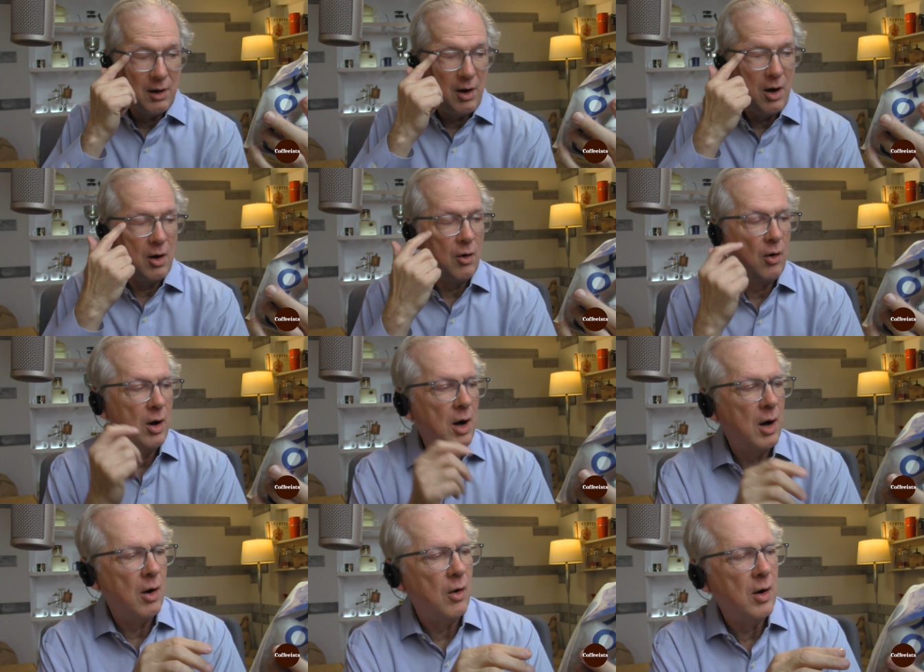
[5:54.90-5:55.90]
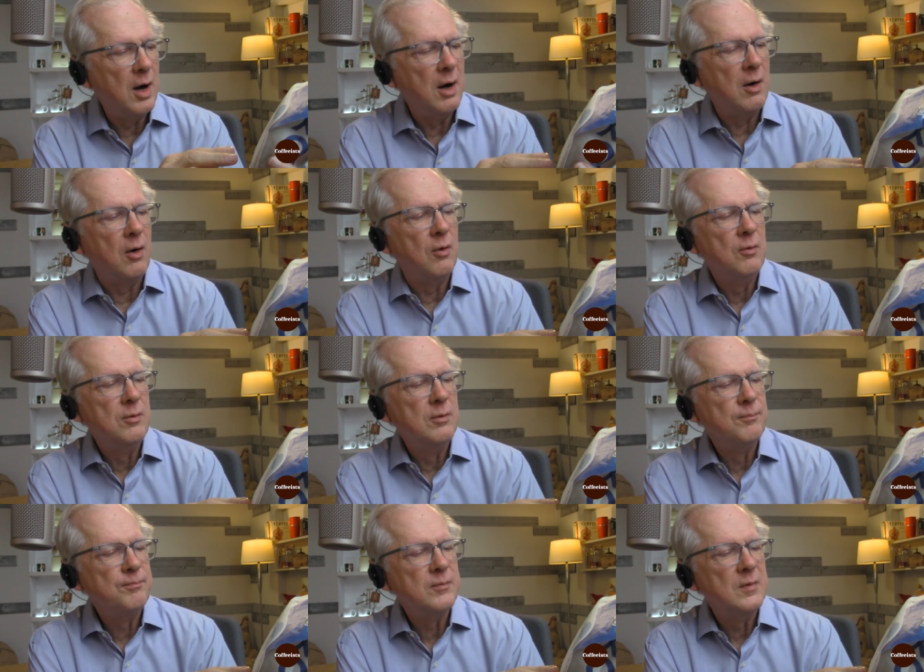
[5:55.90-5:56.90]
Uh-oh, uh-oh, uh-oh.
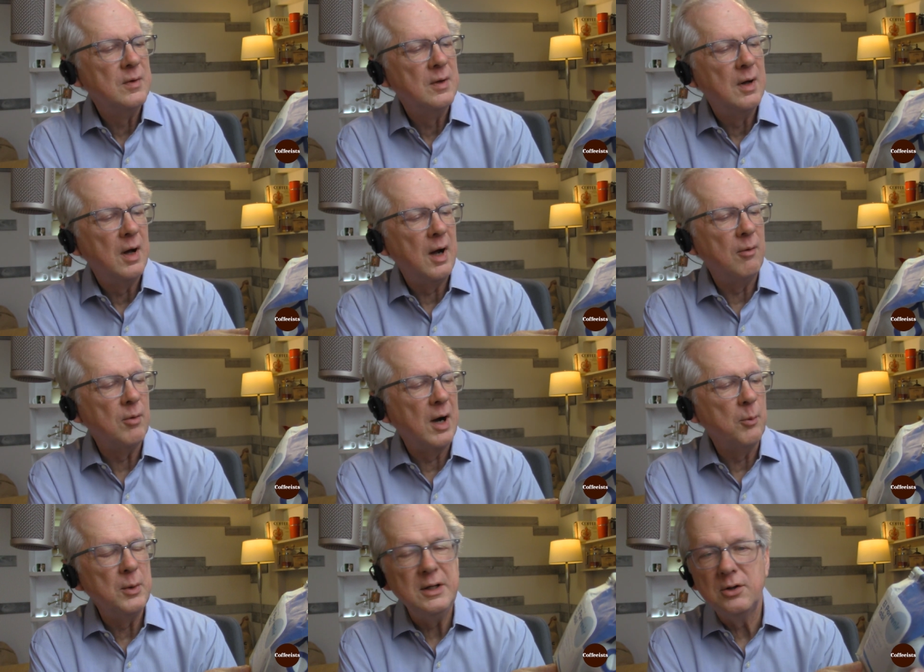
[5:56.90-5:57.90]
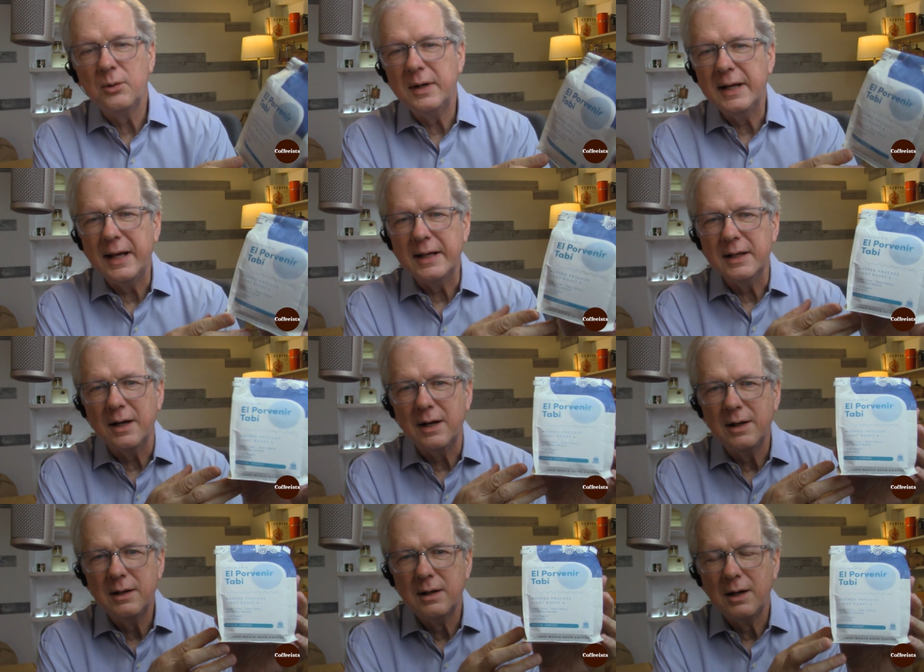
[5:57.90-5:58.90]
Are, are we doing a
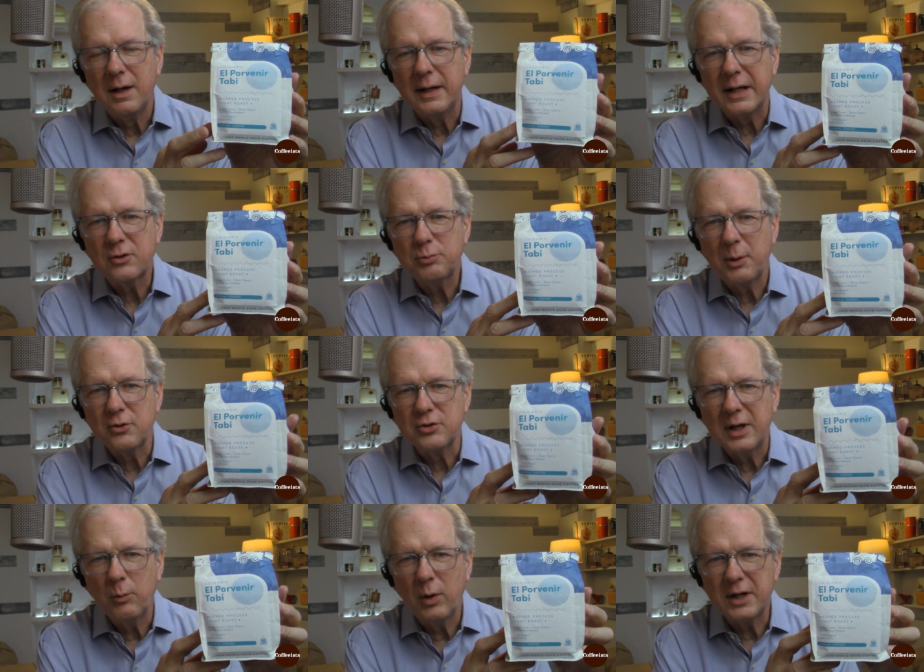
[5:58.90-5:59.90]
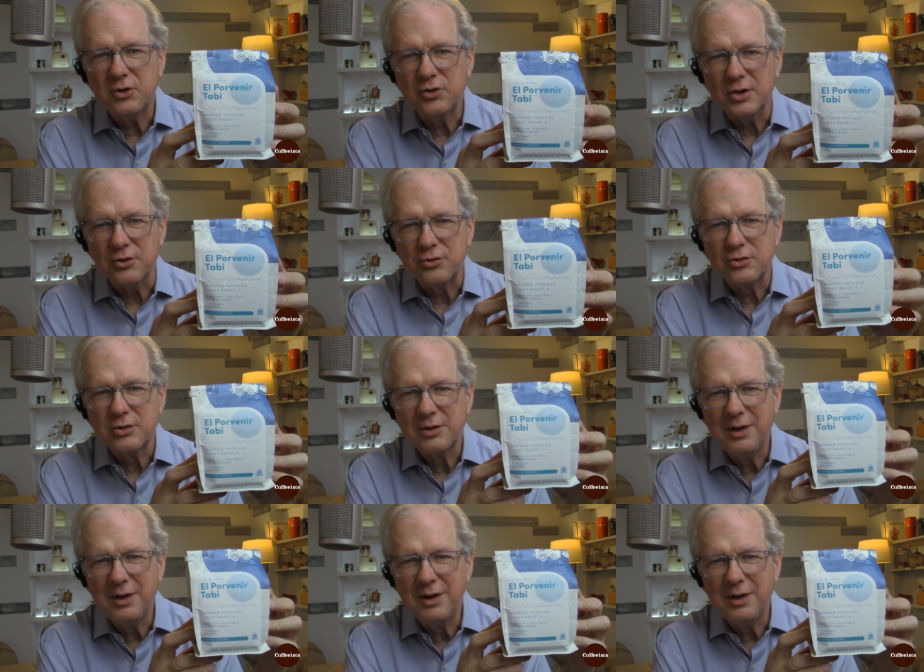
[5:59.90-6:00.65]
uh, an expose? What is this?